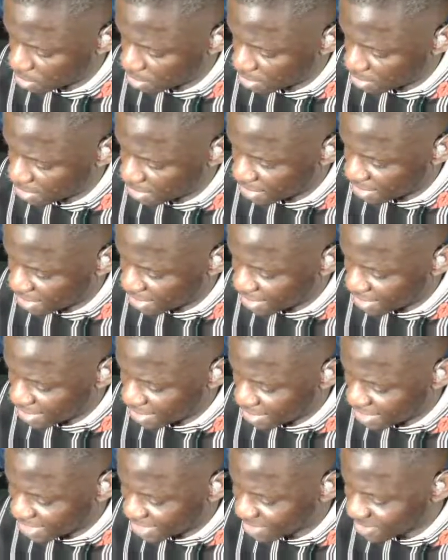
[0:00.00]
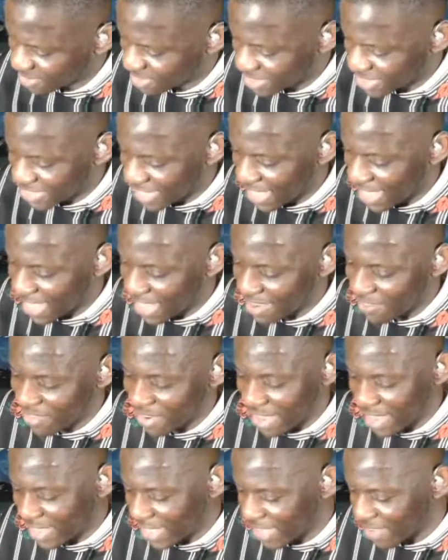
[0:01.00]
Yeah, Jay was that, bro.
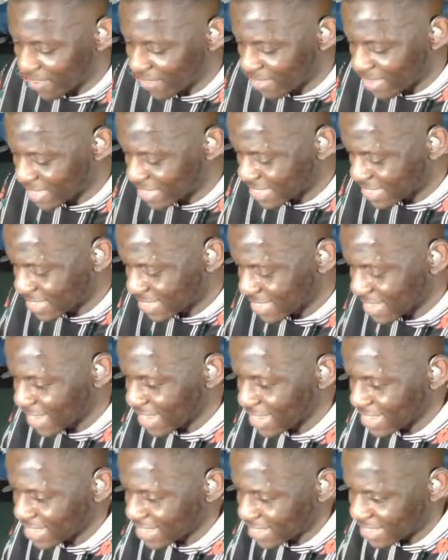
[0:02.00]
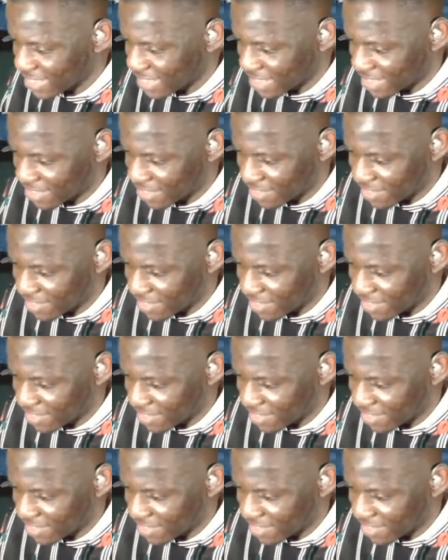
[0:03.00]
I can't wait to see that nigga again,